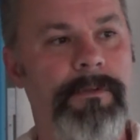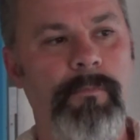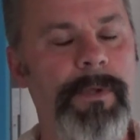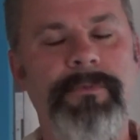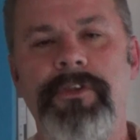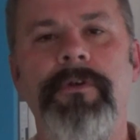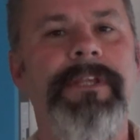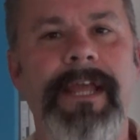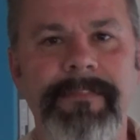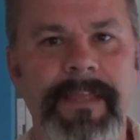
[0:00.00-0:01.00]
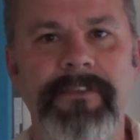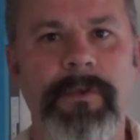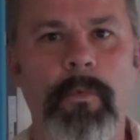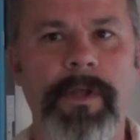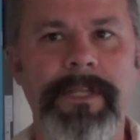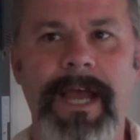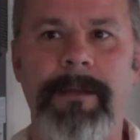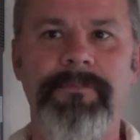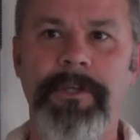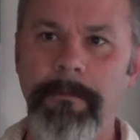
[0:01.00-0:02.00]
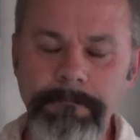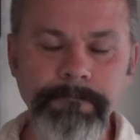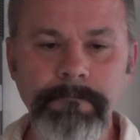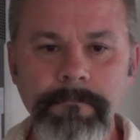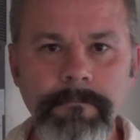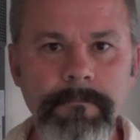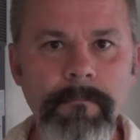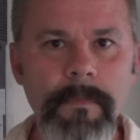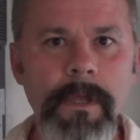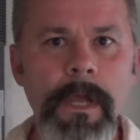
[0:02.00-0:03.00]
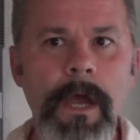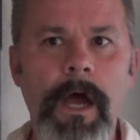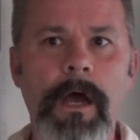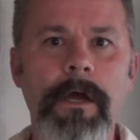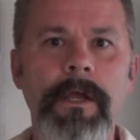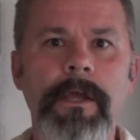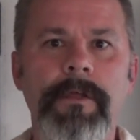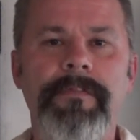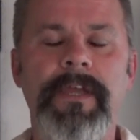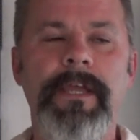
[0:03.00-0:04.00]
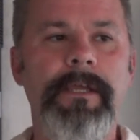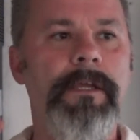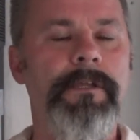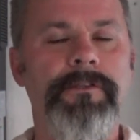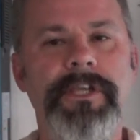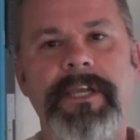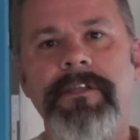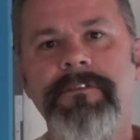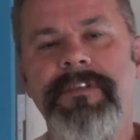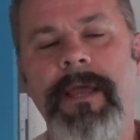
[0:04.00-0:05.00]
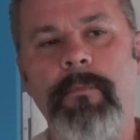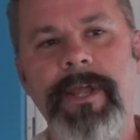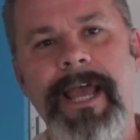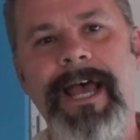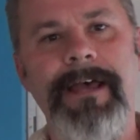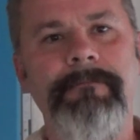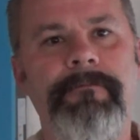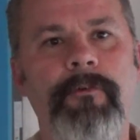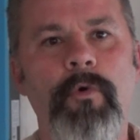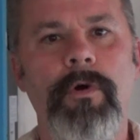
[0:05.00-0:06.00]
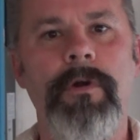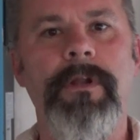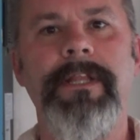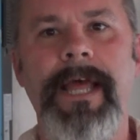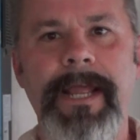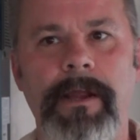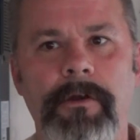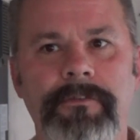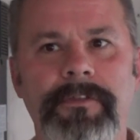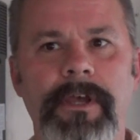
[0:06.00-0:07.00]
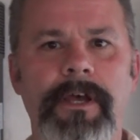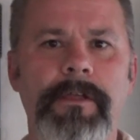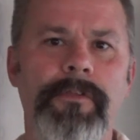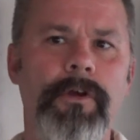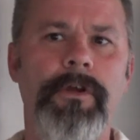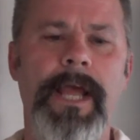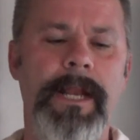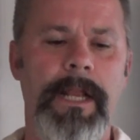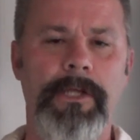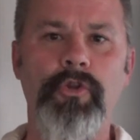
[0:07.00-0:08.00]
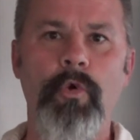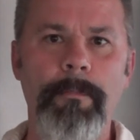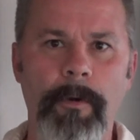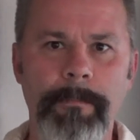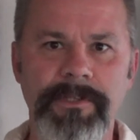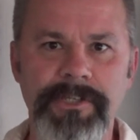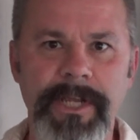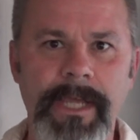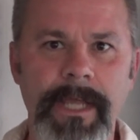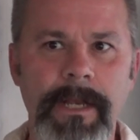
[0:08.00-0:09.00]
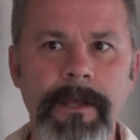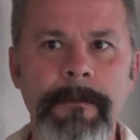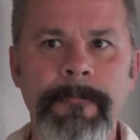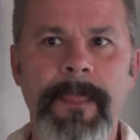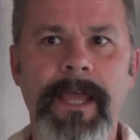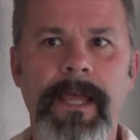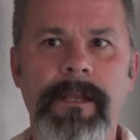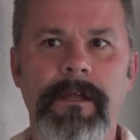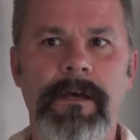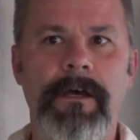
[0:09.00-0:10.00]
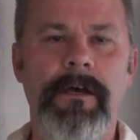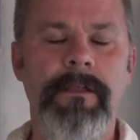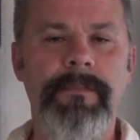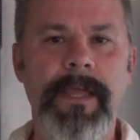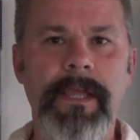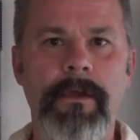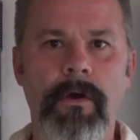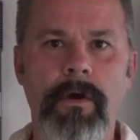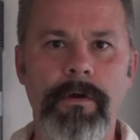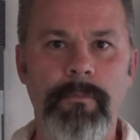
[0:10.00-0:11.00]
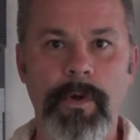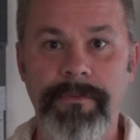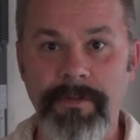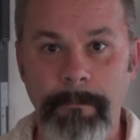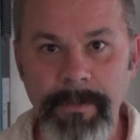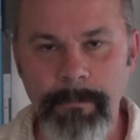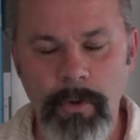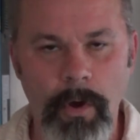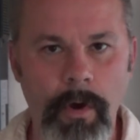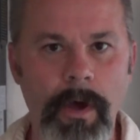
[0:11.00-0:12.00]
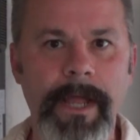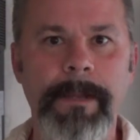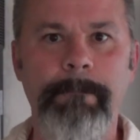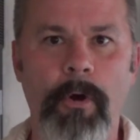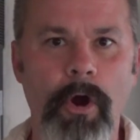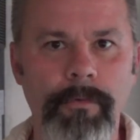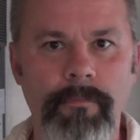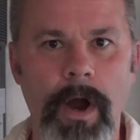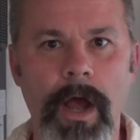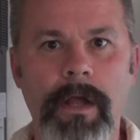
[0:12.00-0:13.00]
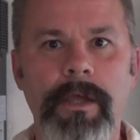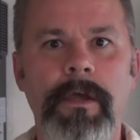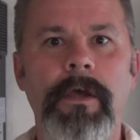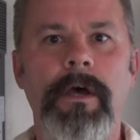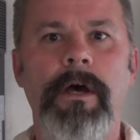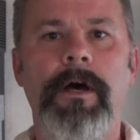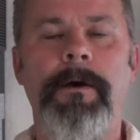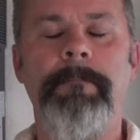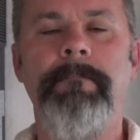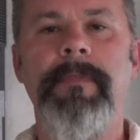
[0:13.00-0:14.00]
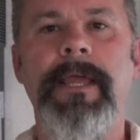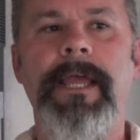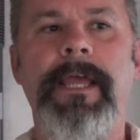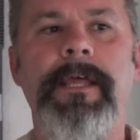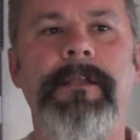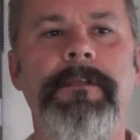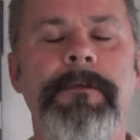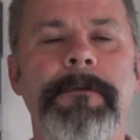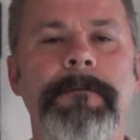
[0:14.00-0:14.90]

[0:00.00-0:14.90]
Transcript: we was doing 10 things at one time. So uh, the chickens that we have for layers, uh, they're kind of like a dual-purpose chicken and uh, they are what some people call a barred rock um, and